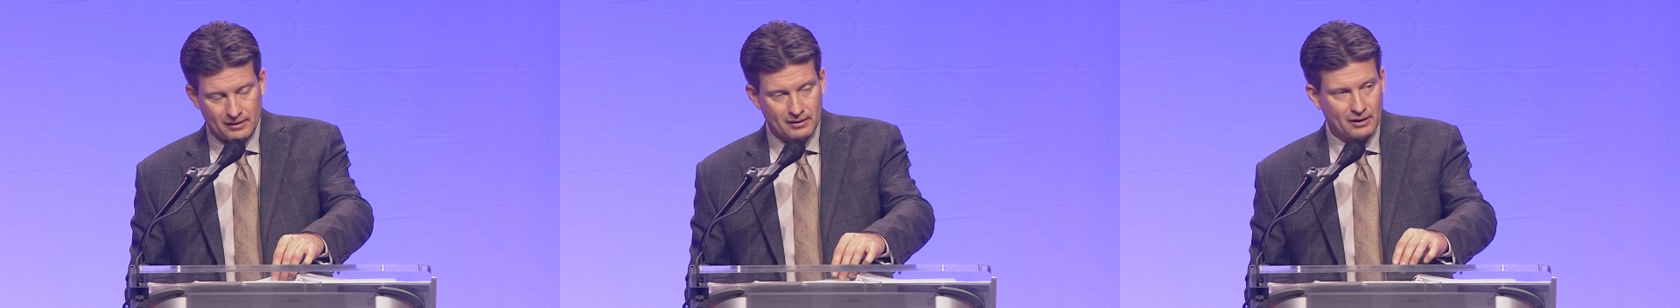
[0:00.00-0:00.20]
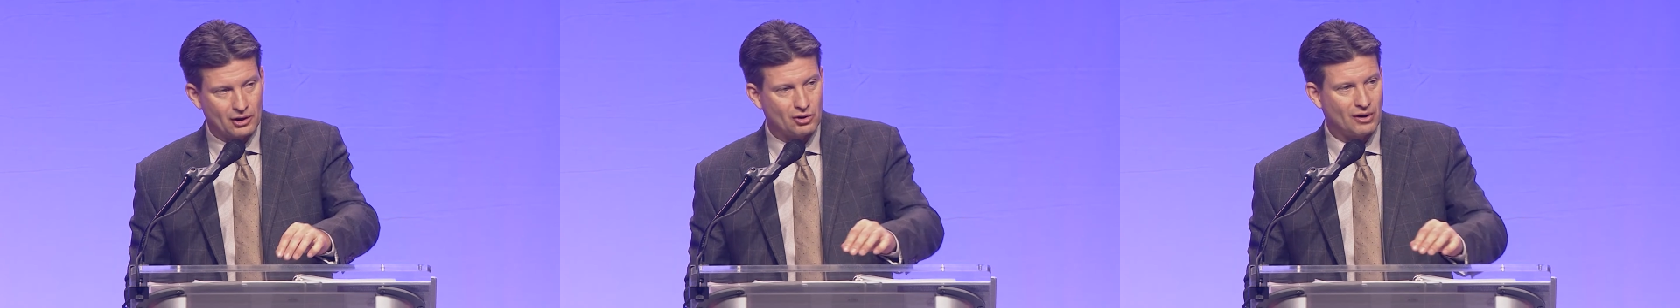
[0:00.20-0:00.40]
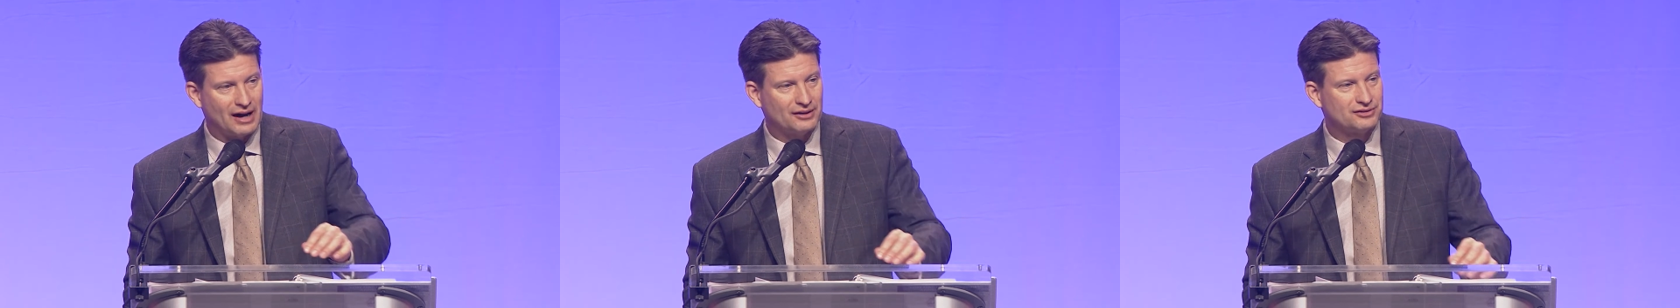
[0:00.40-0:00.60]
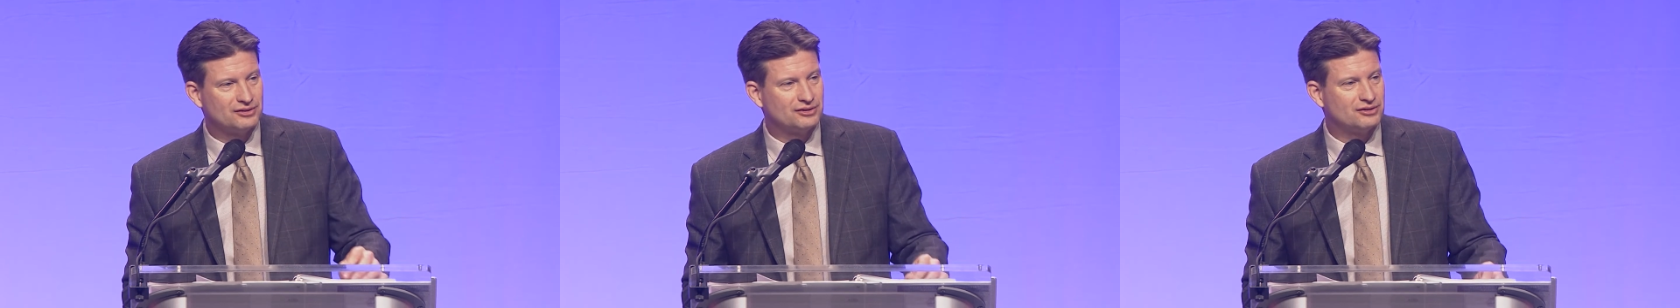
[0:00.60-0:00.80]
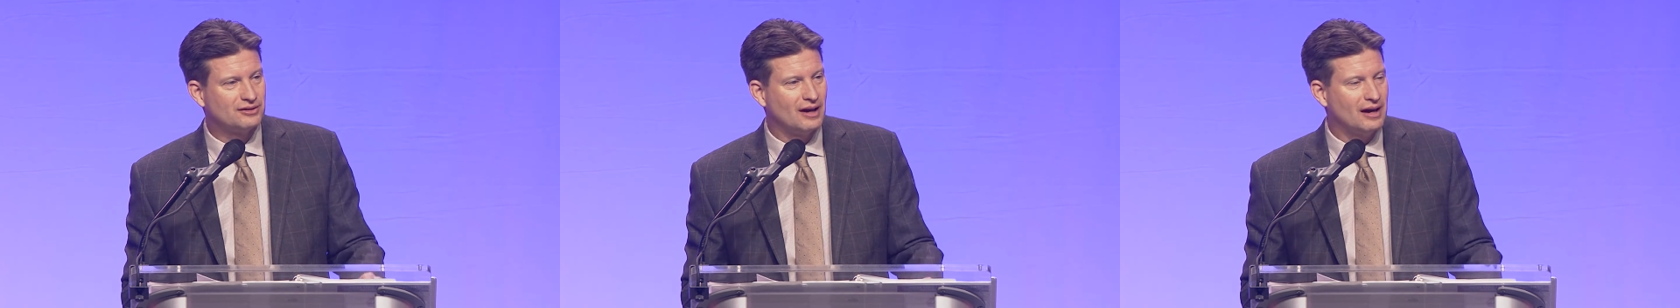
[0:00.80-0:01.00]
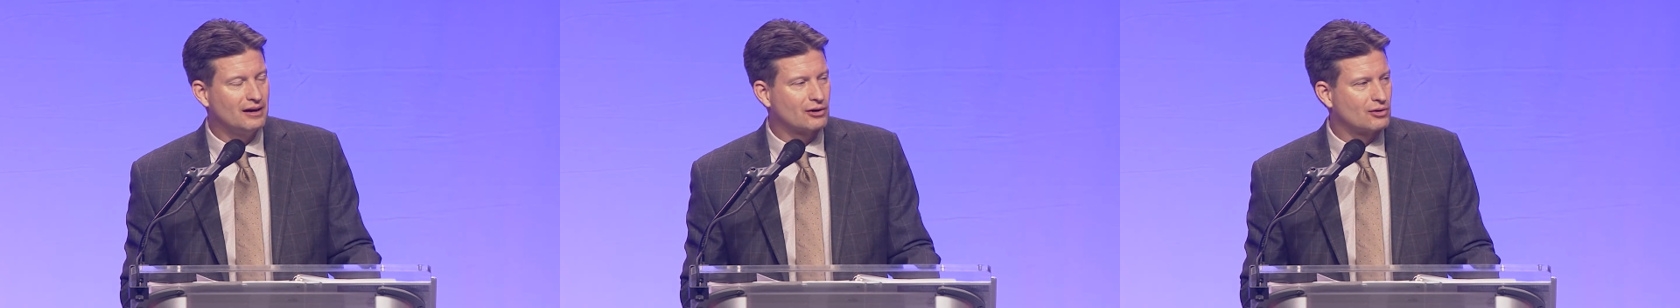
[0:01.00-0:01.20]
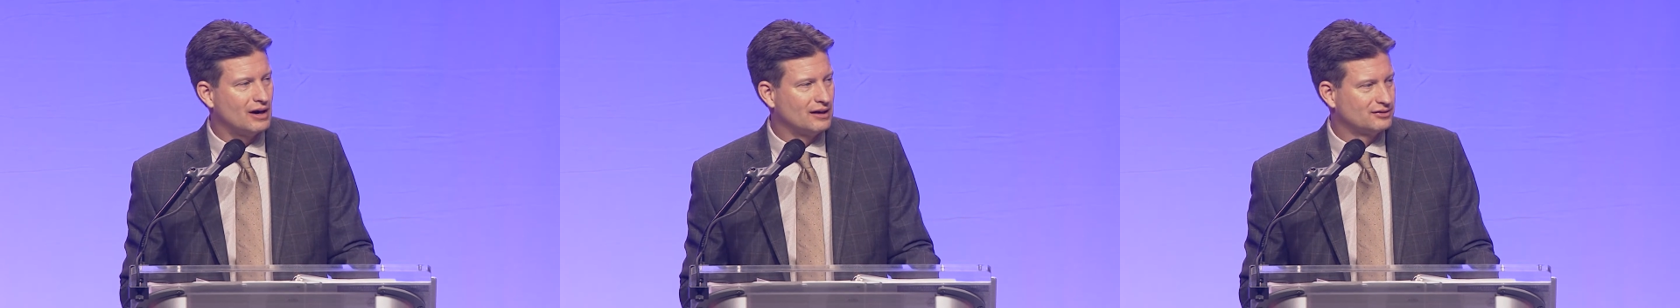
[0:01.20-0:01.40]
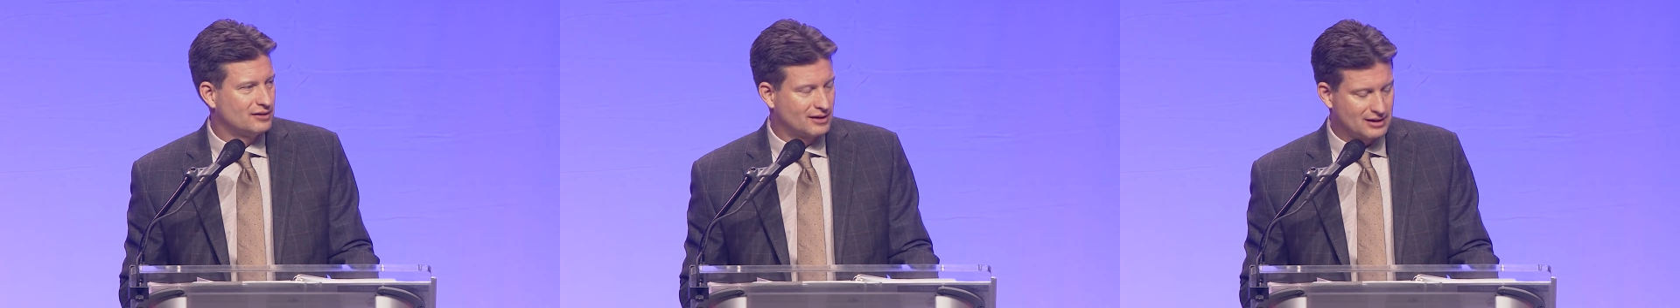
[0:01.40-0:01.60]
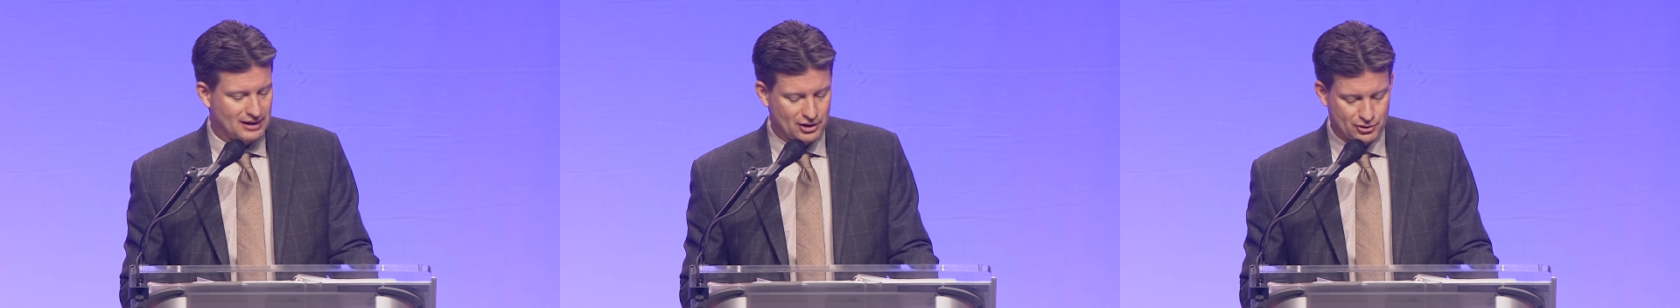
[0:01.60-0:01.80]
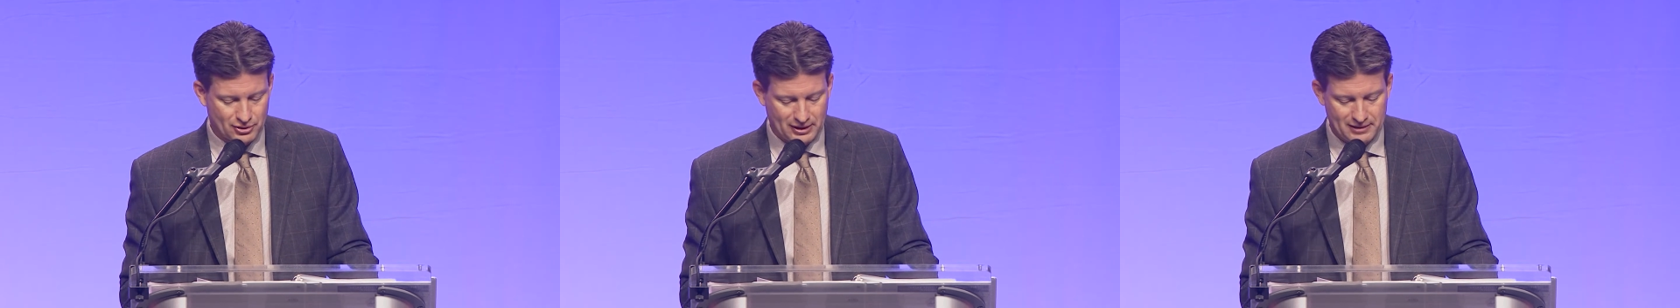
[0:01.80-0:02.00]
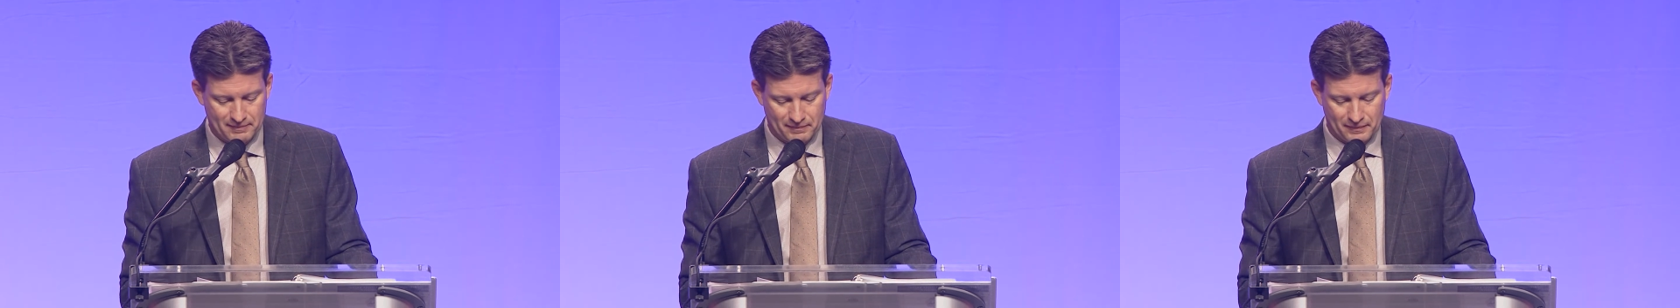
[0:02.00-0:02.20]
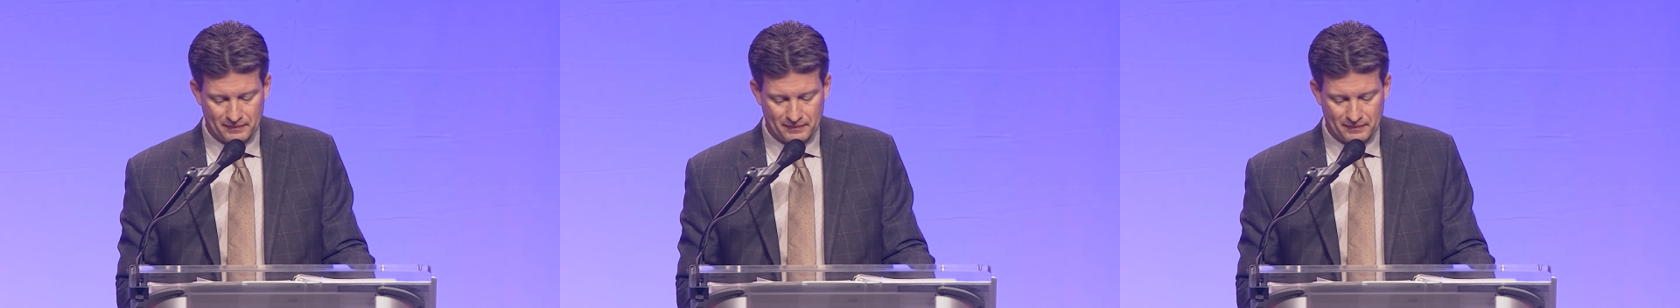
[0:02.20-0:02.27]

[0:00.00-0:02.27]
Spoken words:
across the state, across the country,